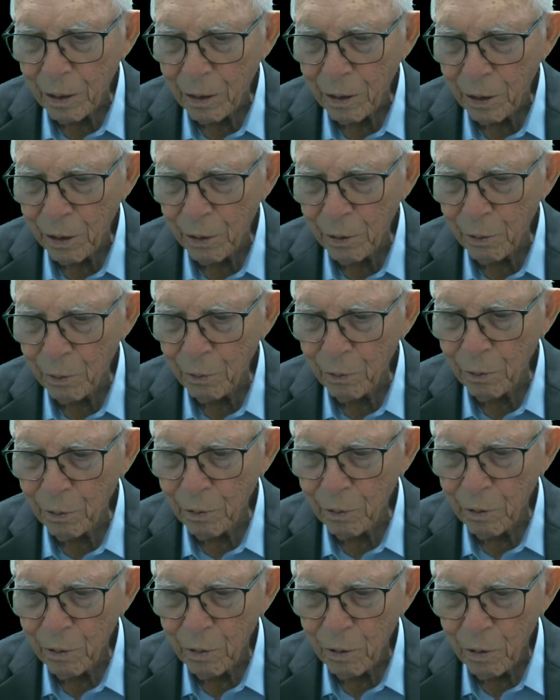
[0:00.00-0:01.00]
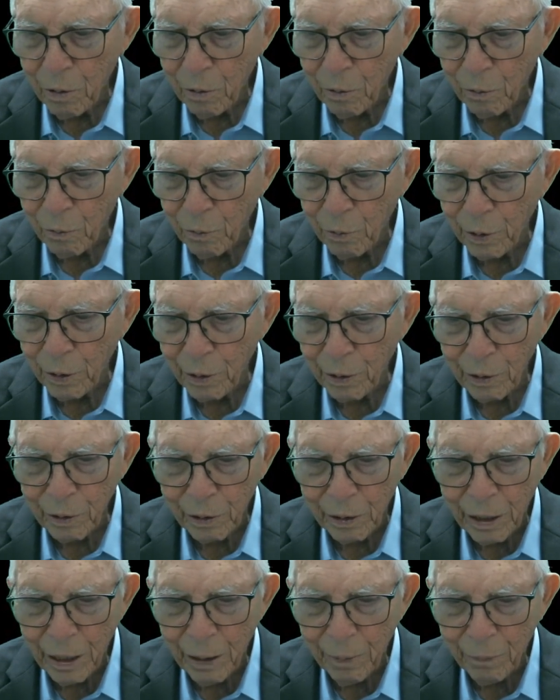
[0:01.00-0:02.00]
here we
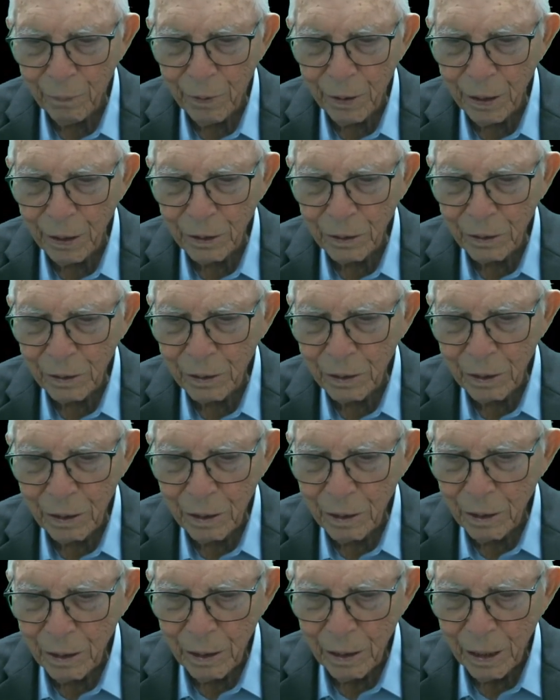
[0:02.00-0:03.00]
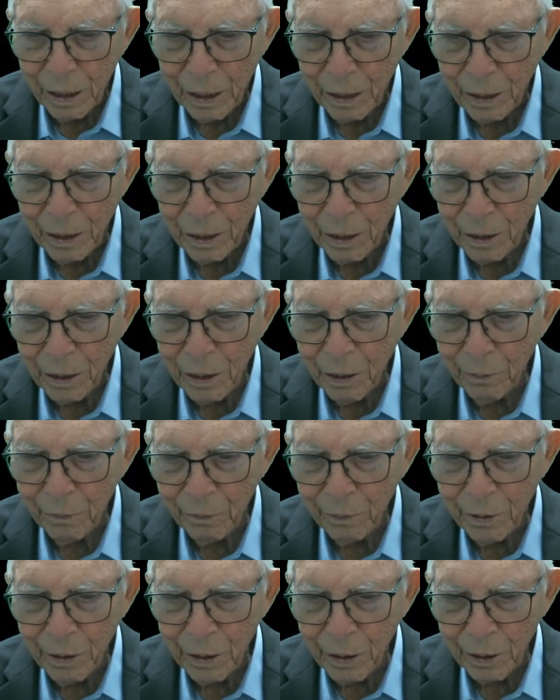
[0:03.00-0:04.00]
kept this, and they never
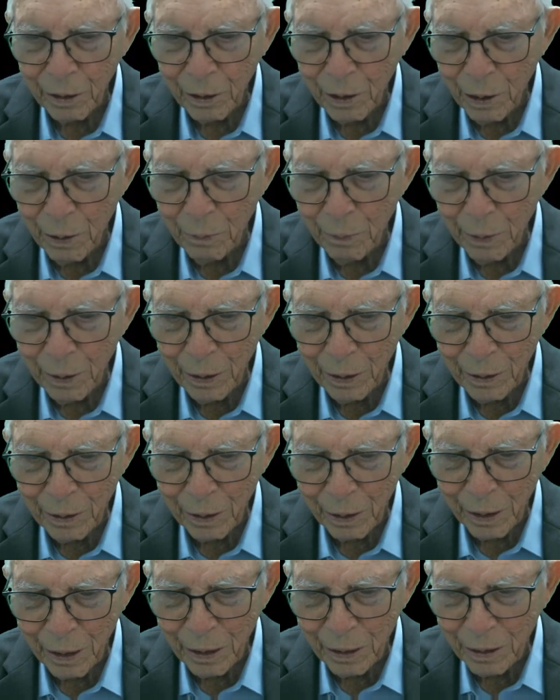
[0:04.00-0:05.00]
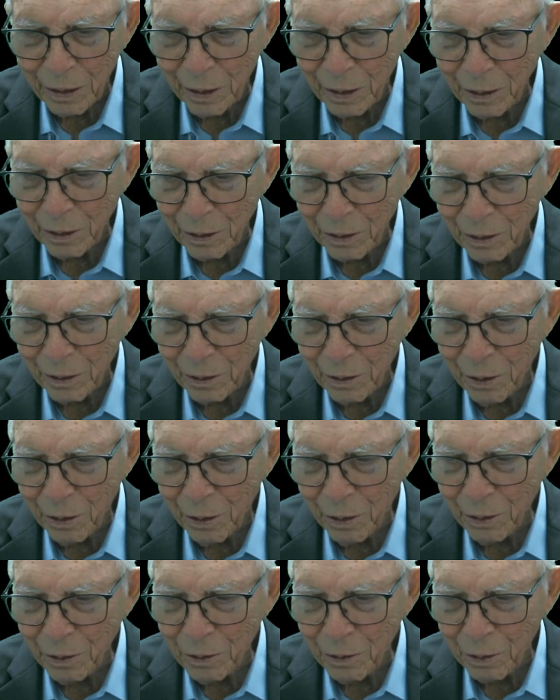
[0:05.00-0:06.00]
did come in to get this
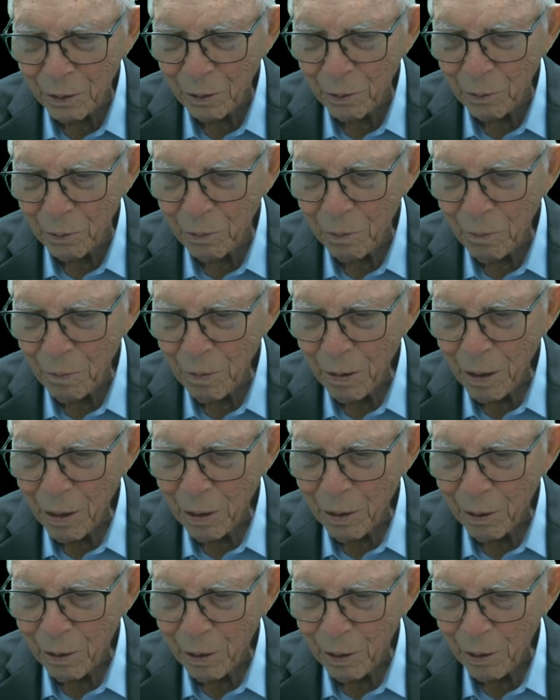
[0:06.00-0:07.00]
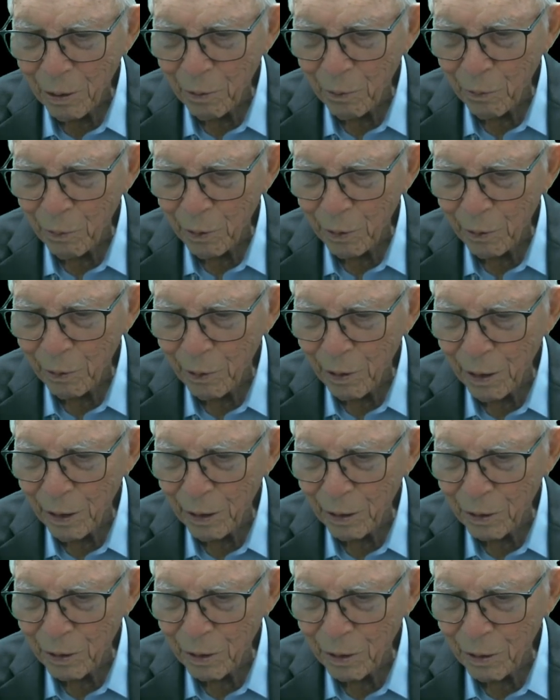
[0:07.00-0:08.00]
done, so we at
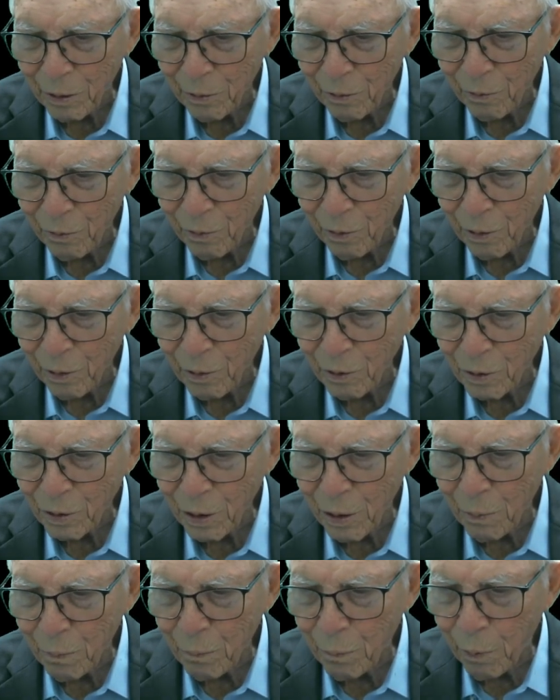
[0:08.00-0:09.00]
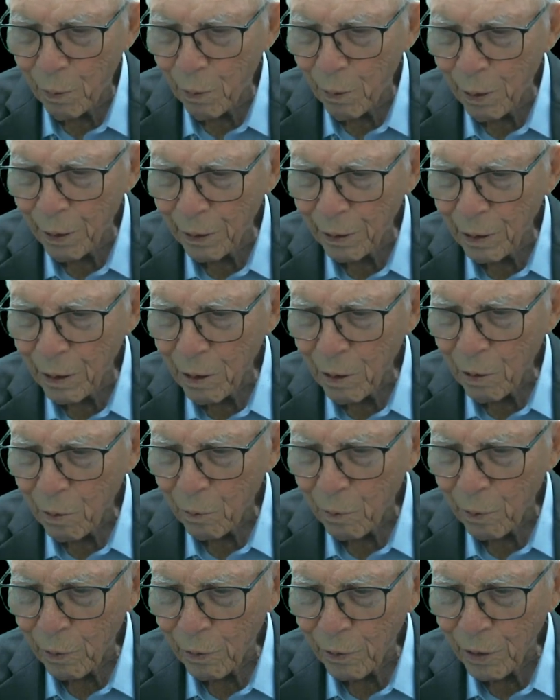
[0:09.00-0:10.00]
some point
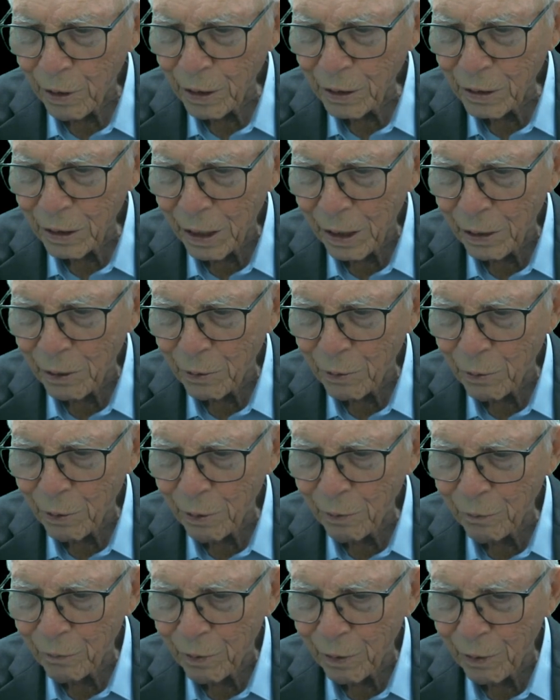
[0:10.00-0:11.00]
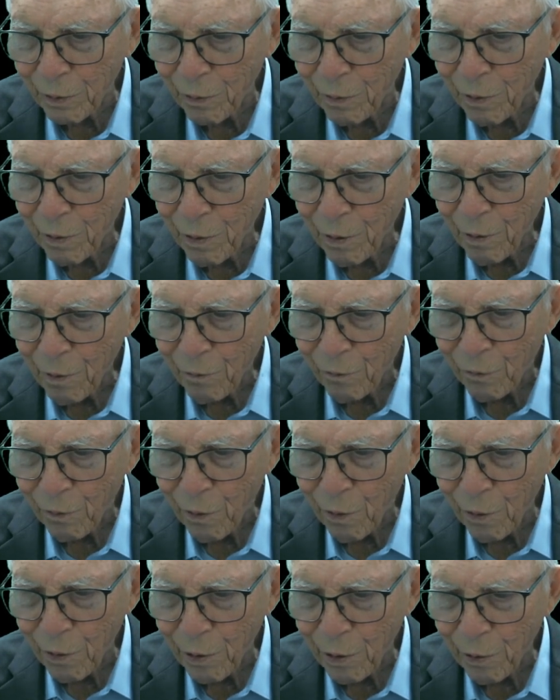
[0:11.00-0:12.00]
where this had drifted
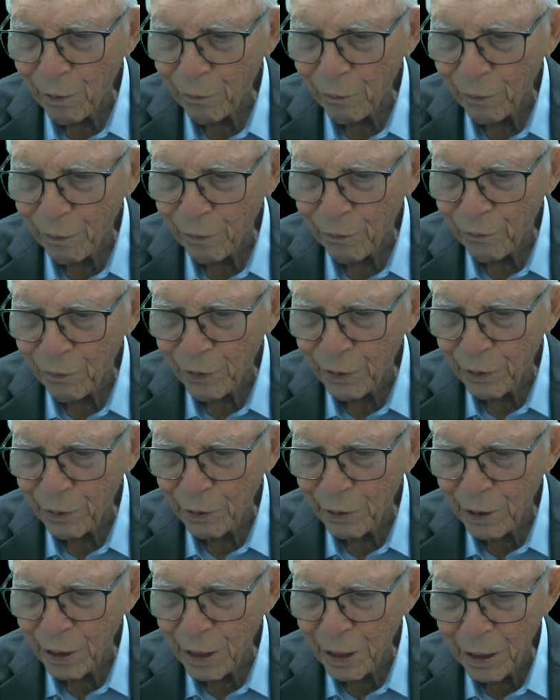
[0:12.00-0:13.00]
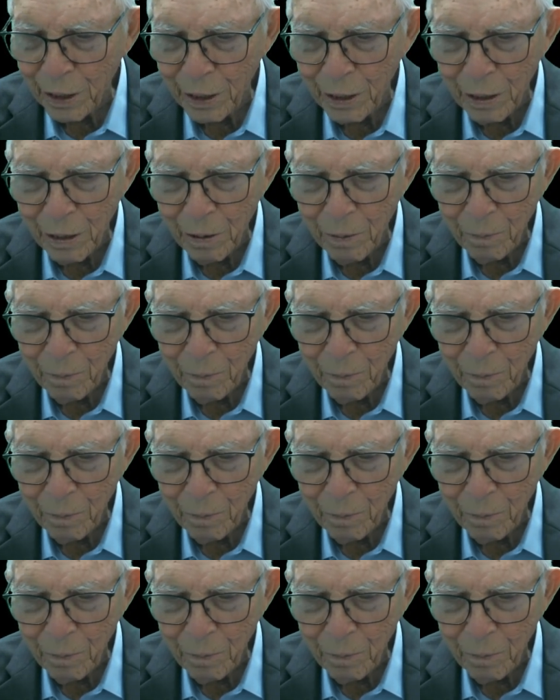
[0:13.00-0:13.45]
far enough and filled in,